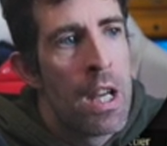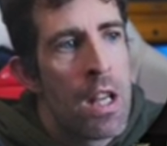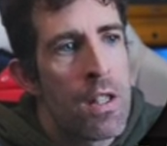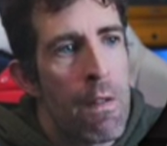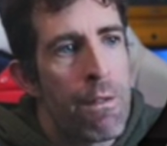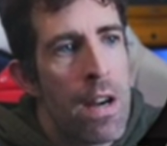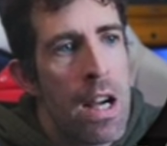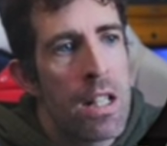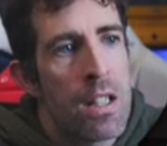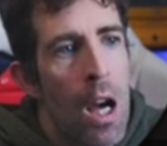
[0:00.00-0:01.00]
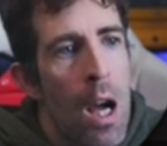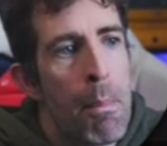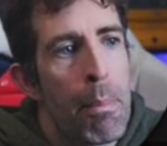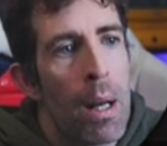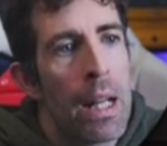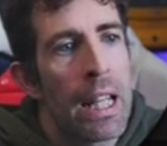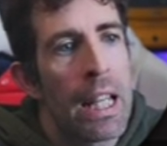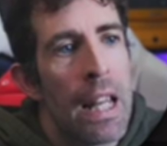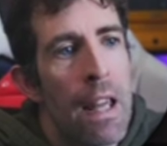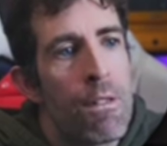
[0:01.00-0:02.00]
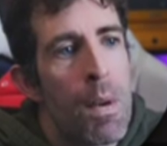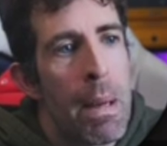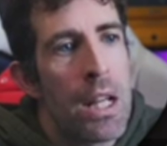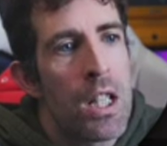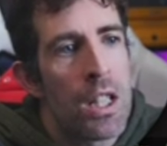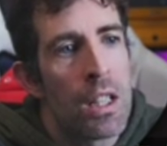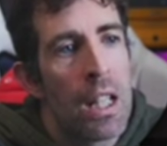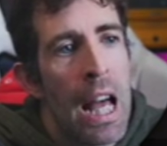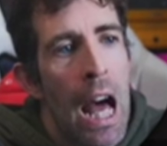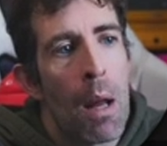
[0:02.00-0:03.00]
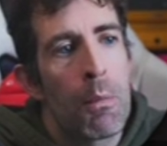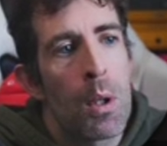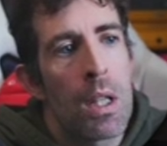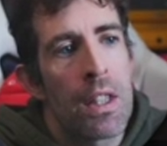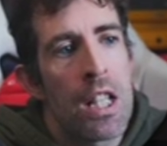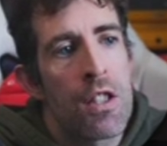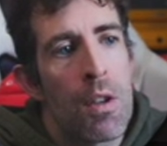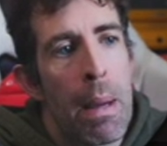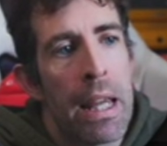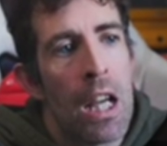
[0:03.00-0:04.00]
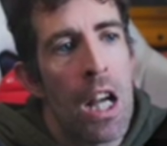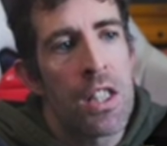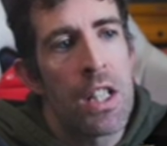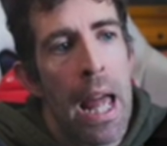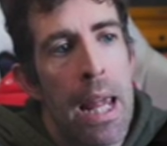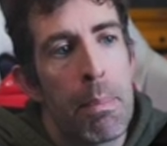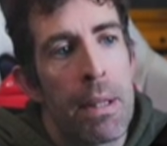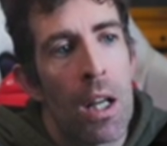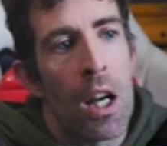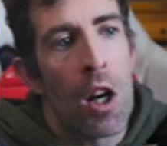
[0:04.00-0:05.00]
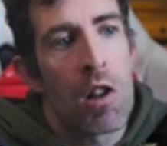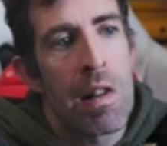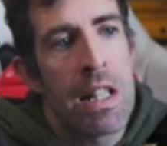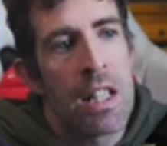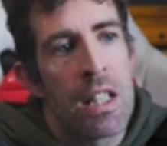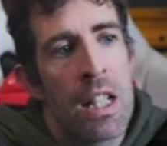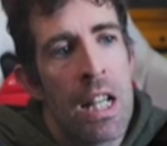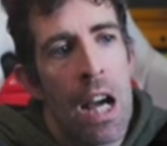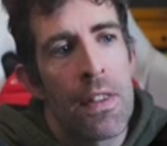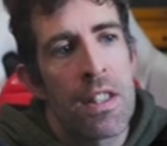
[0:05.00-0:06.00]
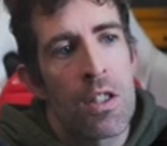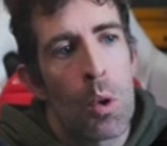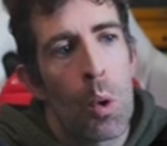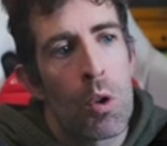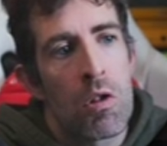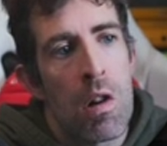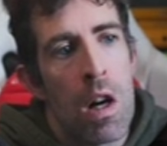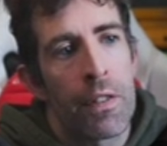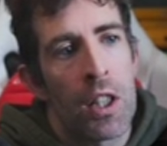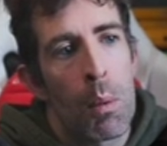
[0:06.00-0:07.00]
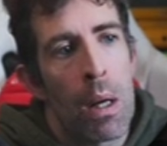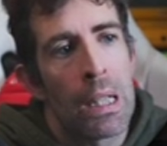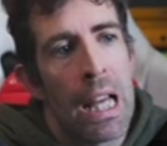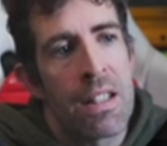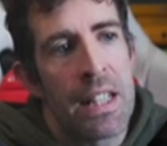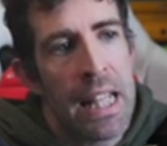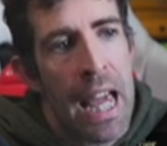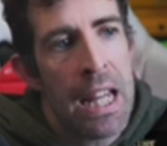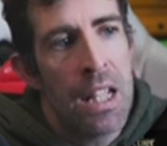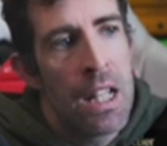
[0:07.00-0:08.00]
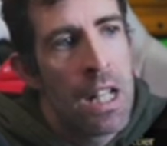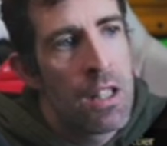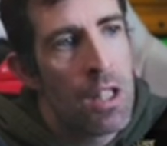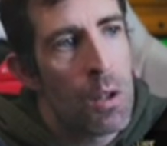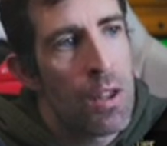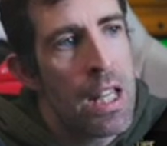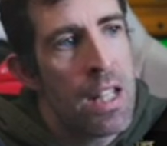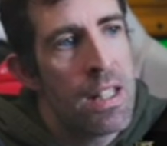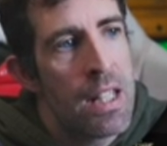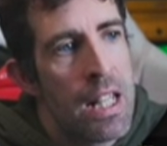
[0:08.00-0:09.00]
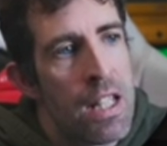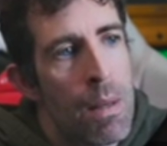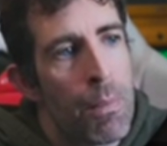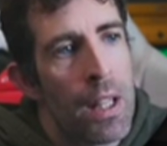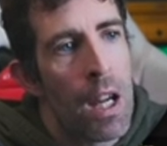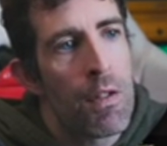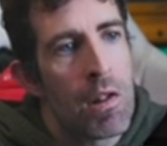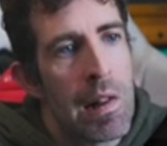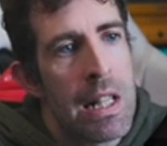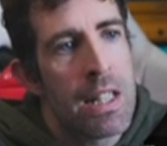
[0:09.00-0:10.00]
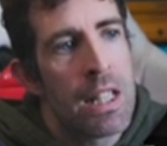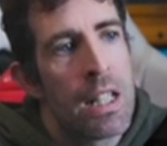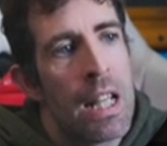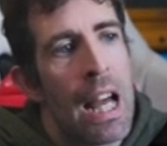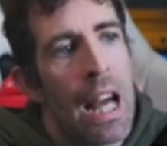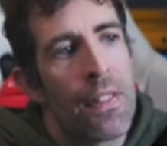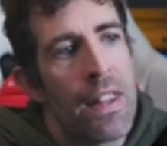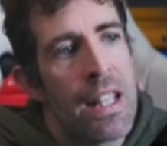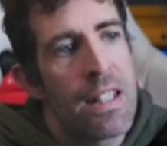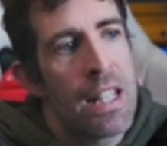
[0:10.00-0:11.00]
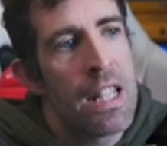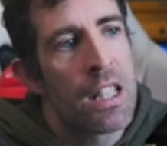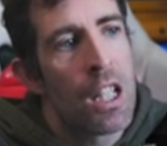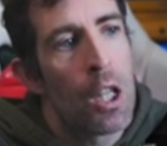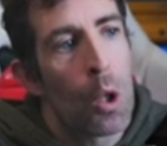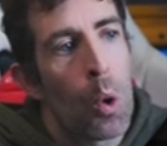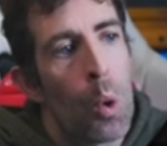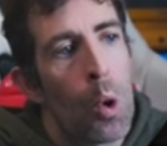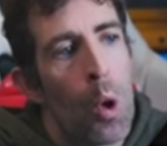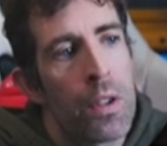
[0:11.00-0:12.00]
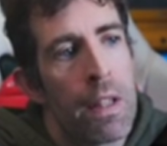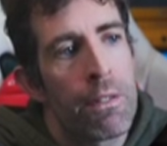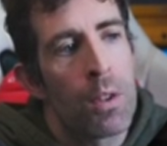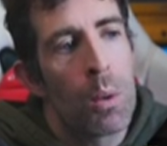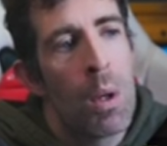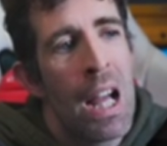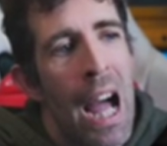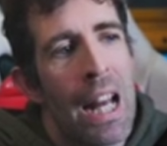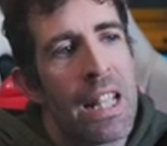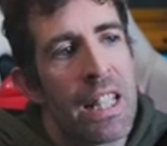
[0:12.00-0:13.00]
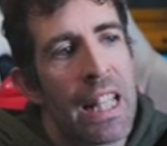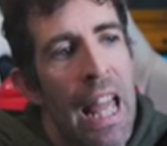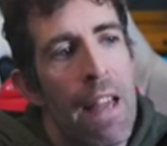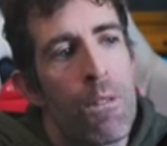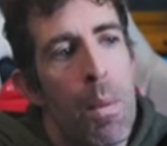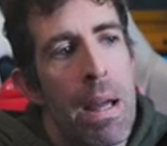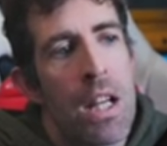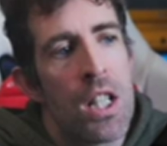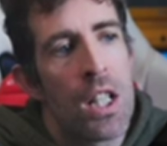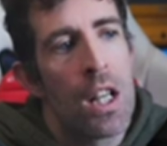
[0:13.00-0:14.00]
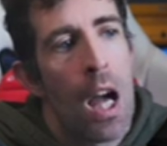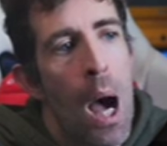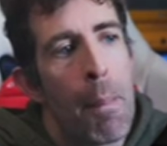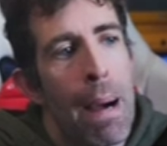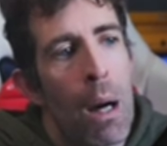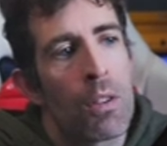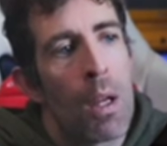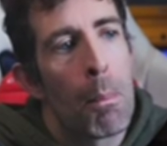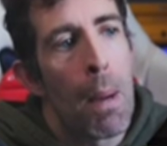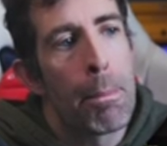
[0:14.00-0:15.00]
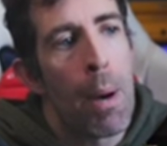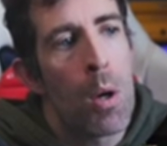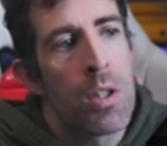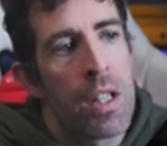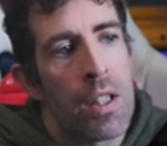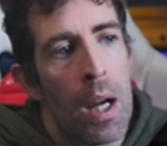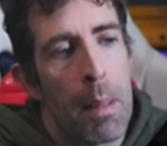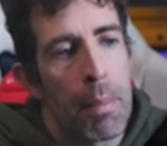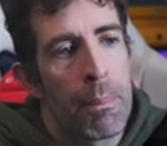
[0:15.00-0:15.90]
So first, I'm pulling in information. I'm doing this from a custom API I created, and this is called GraphQL SDK. So this is something I've created, and this is going to call Contentful, and it's going to get information about my post type.